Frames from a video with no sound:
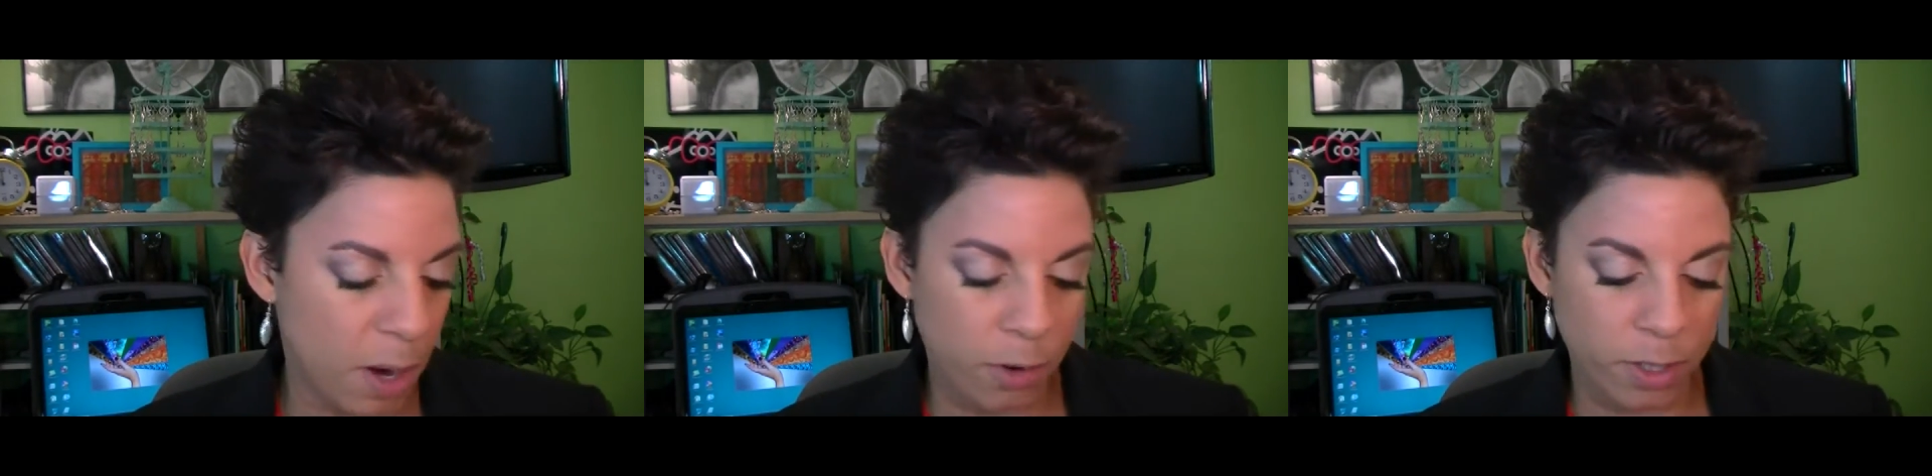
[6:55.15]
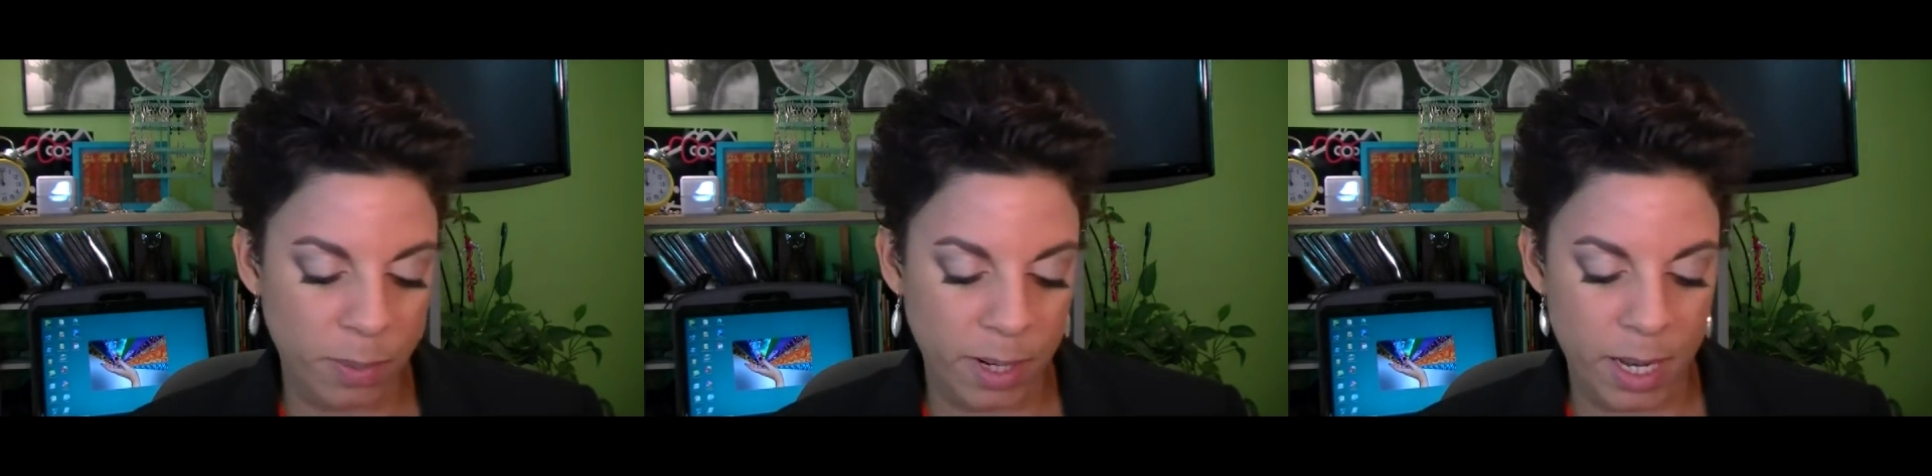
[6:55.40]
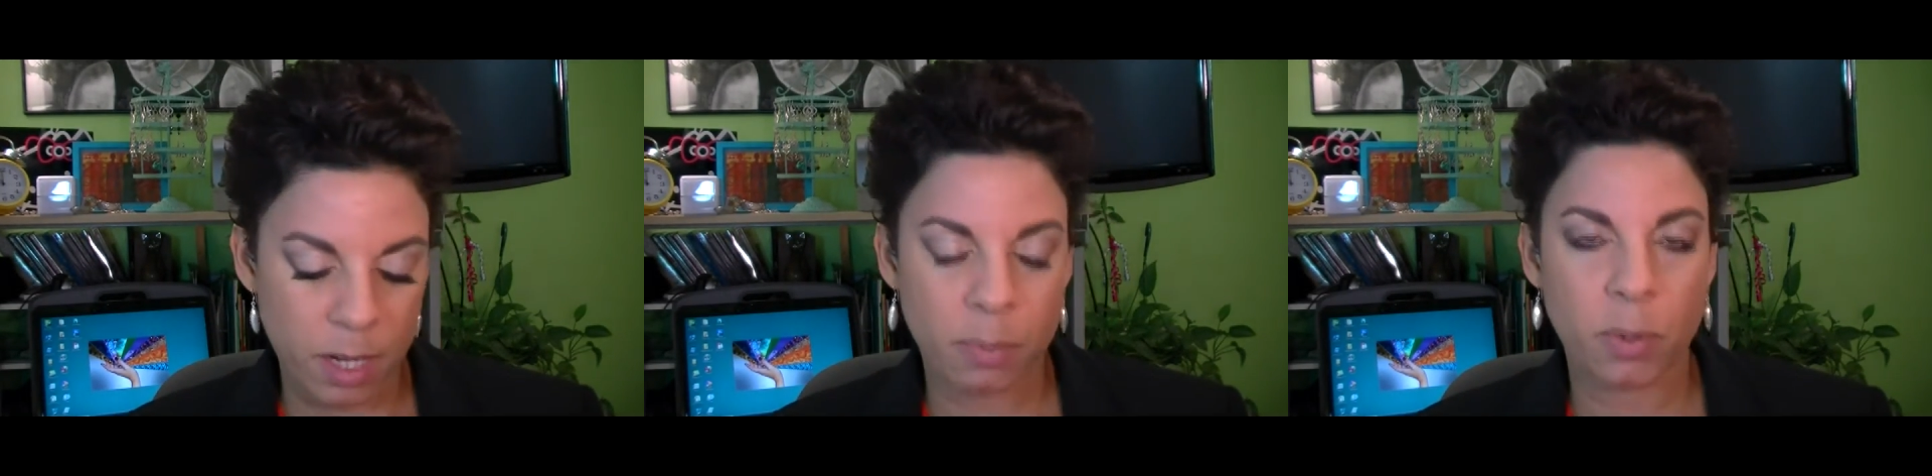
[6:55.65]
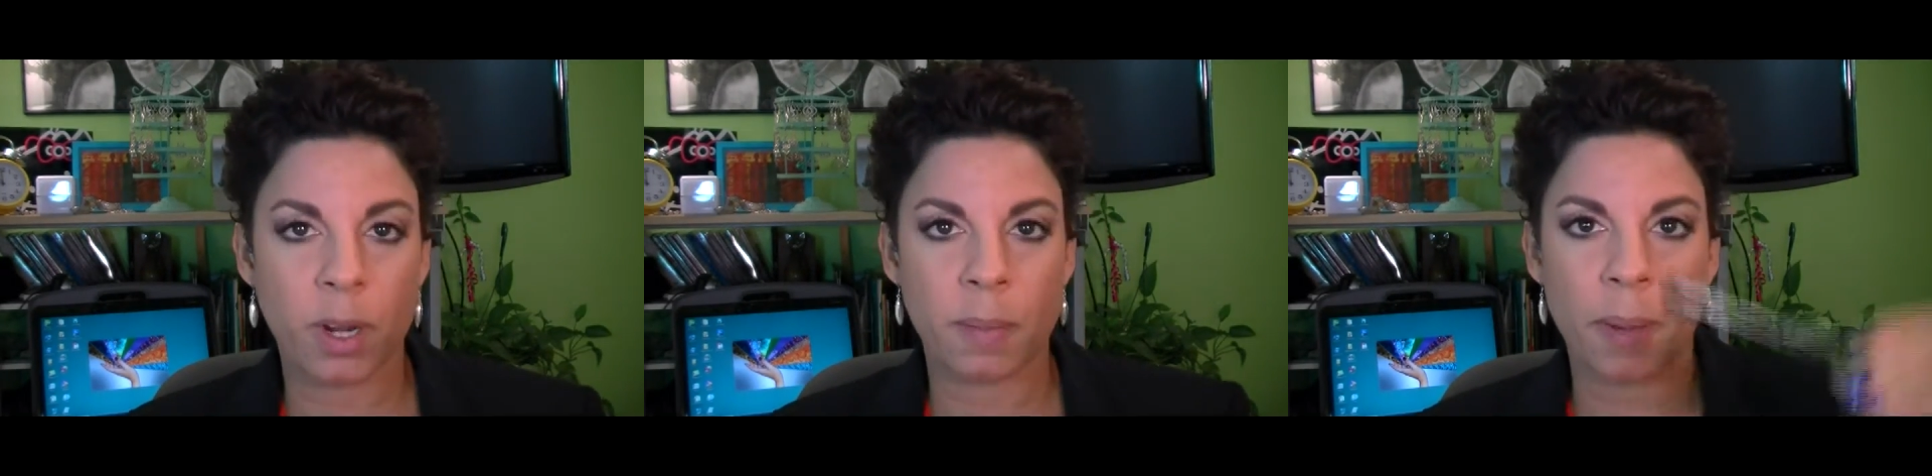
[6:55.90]
I already went ahead
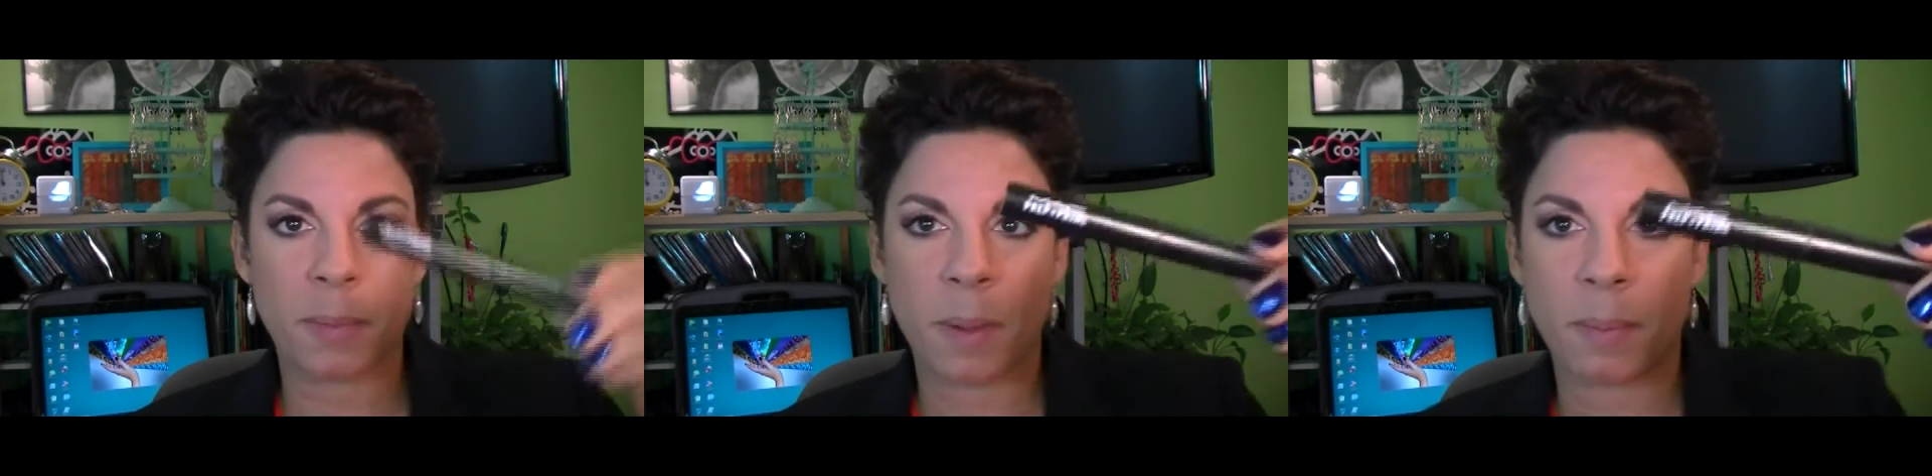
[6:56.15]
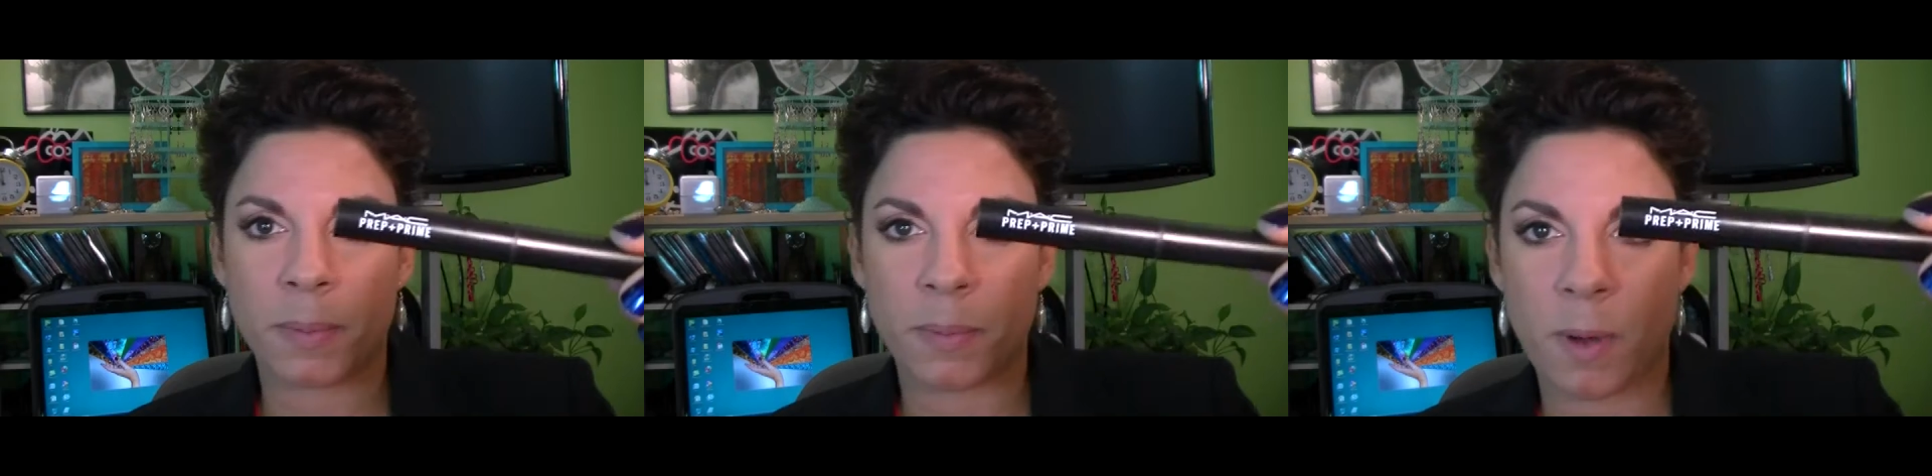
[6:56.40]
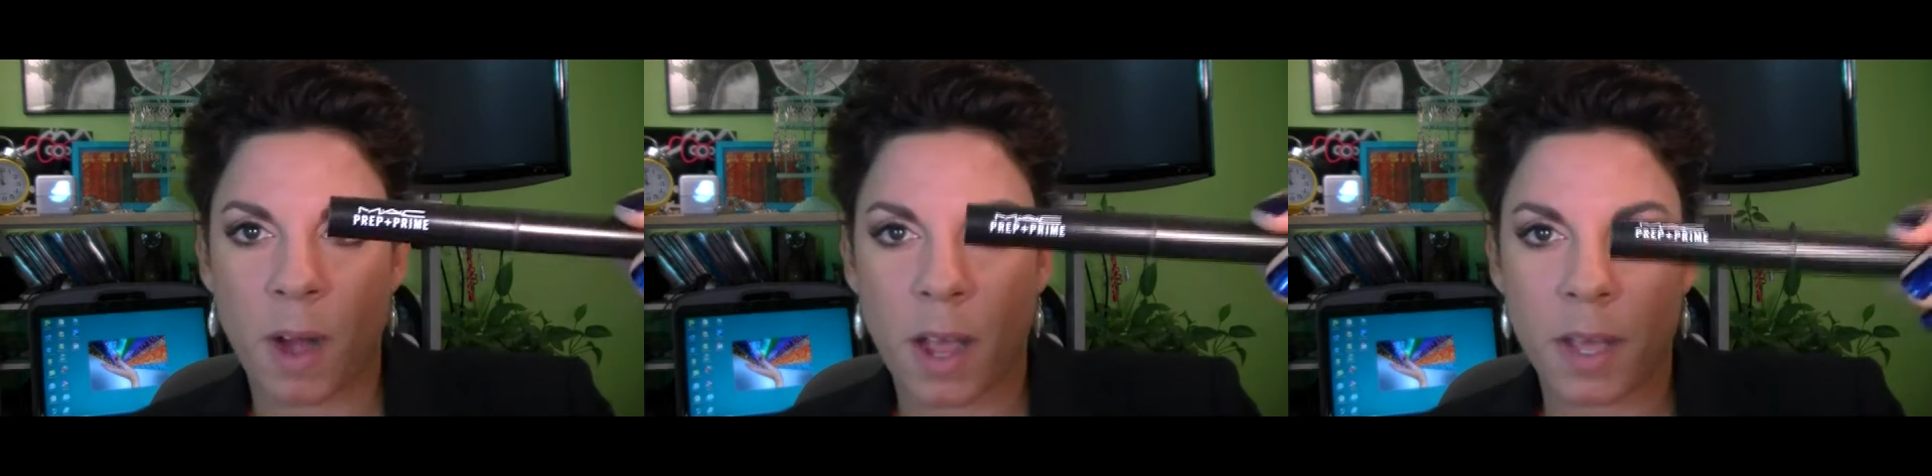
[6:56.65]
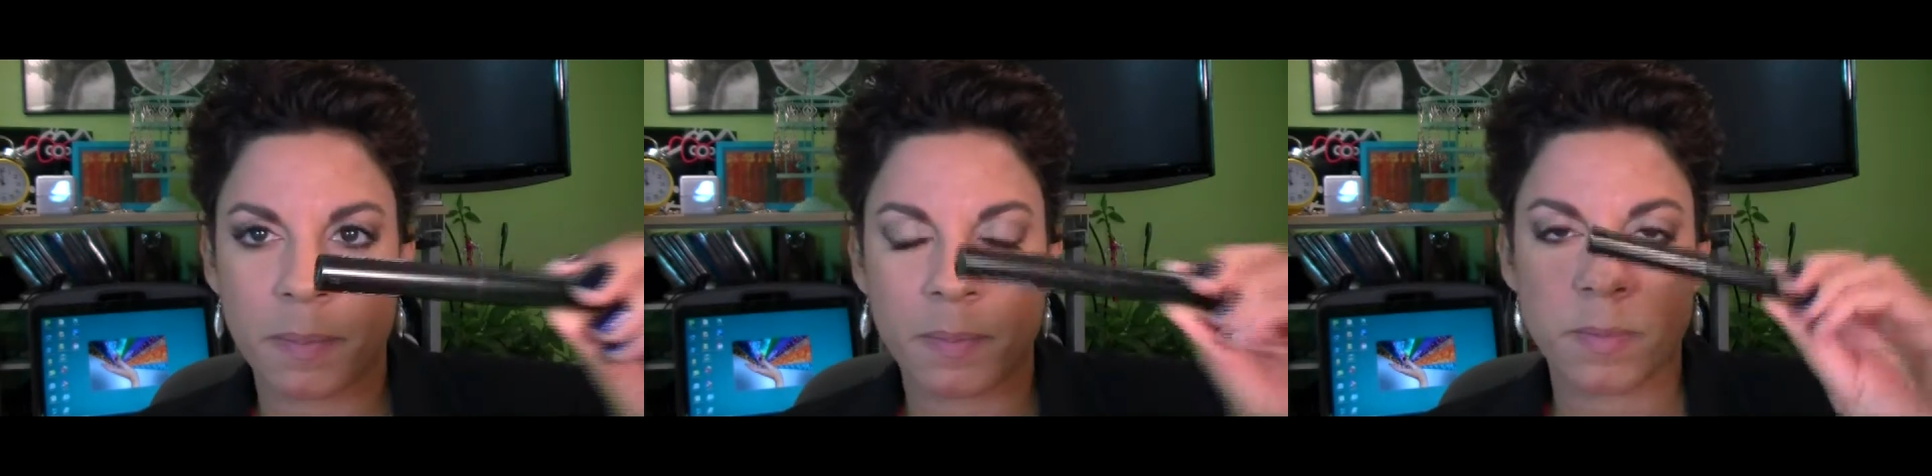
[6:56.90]
and put on my Prep and
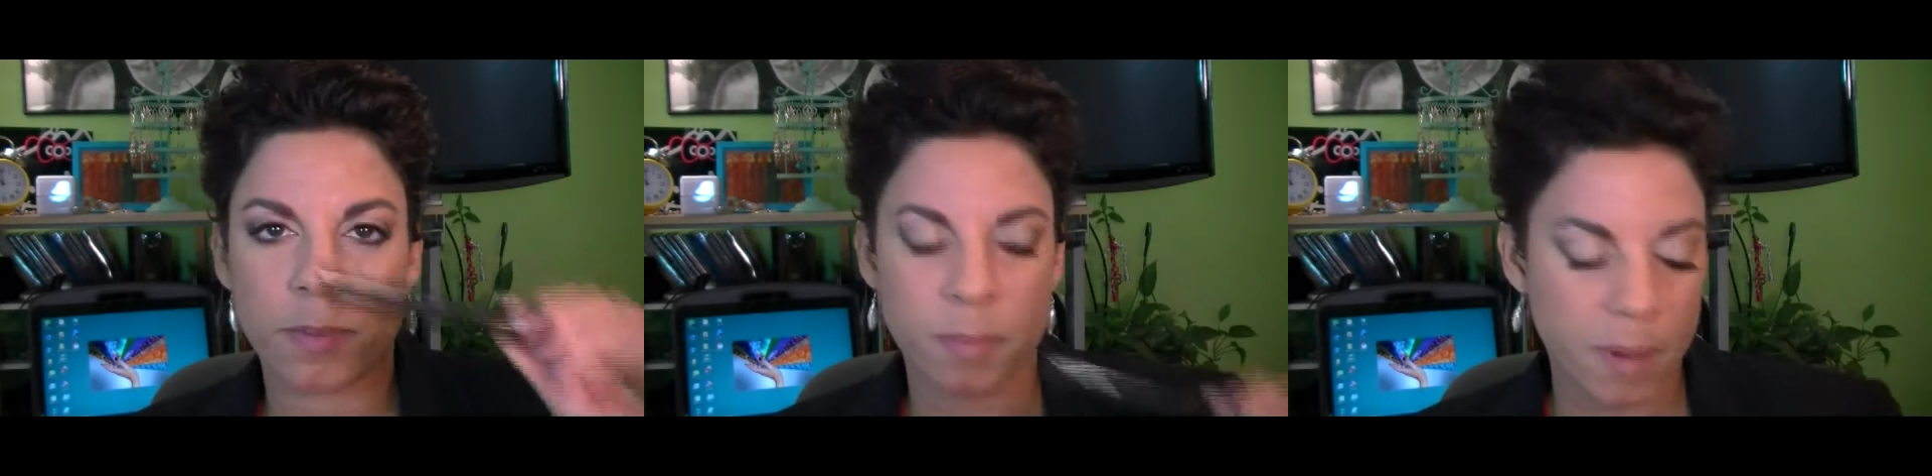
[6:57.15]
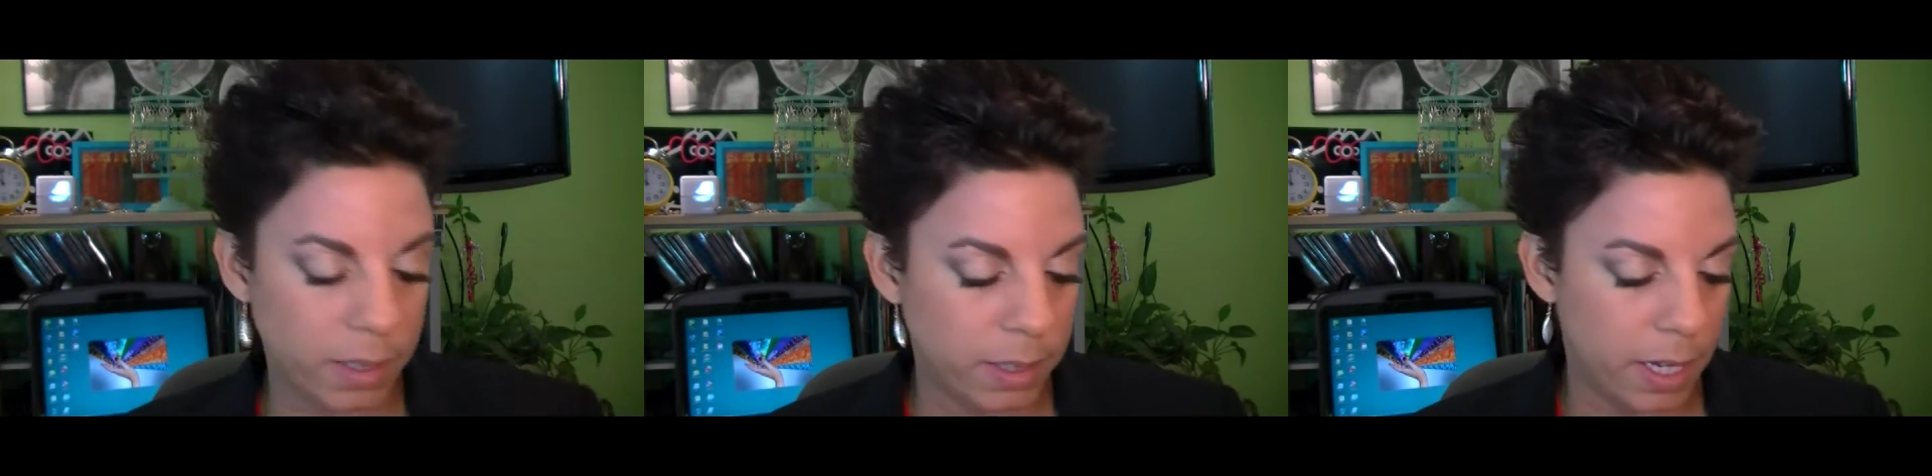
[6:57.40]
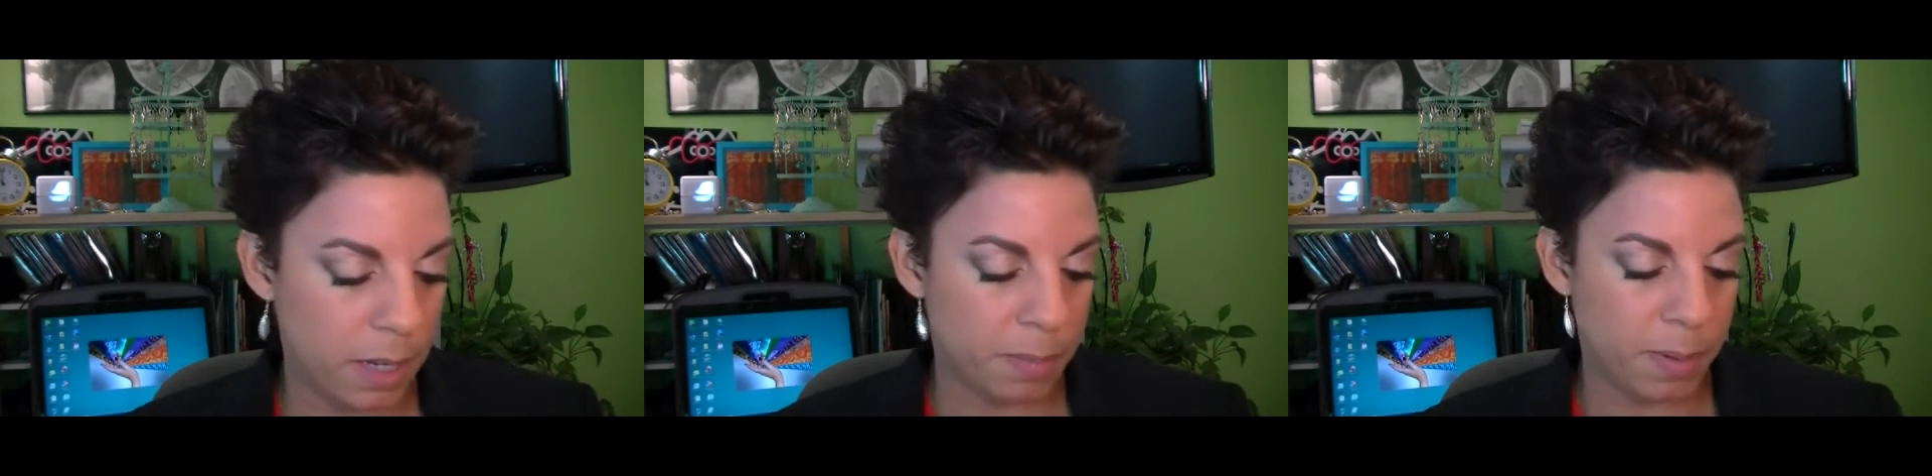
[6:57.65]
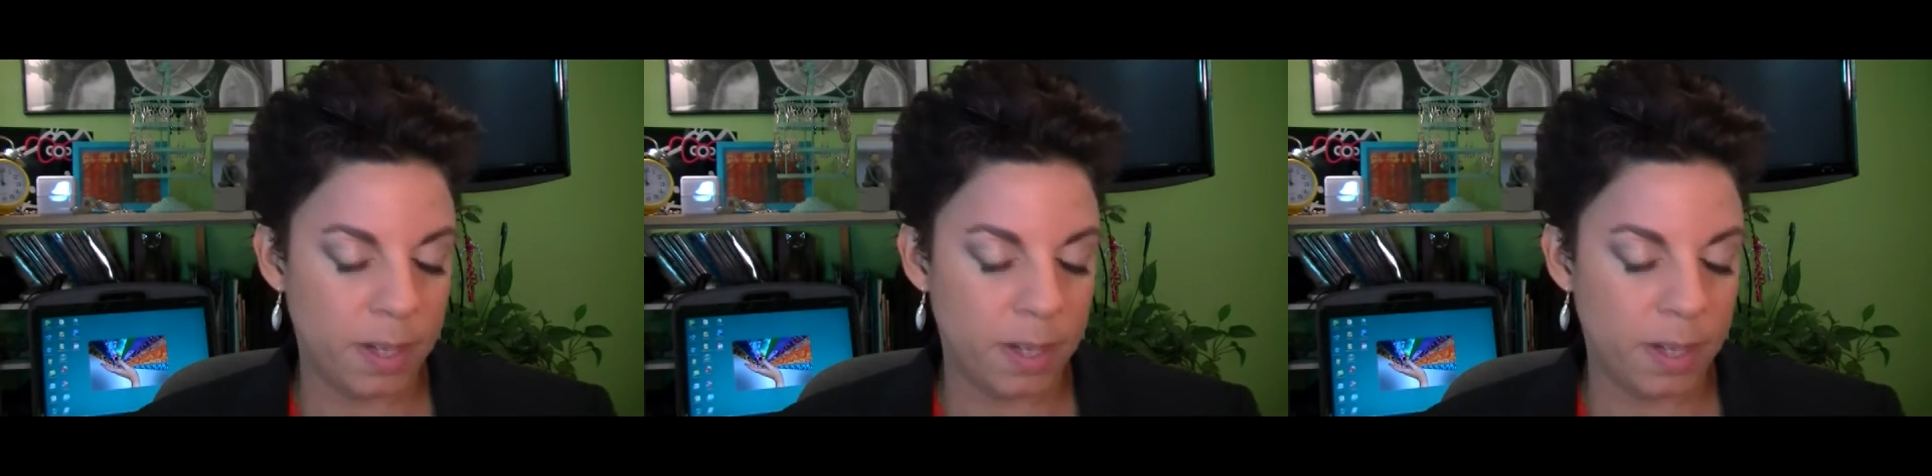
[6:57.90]
Prime for my lip.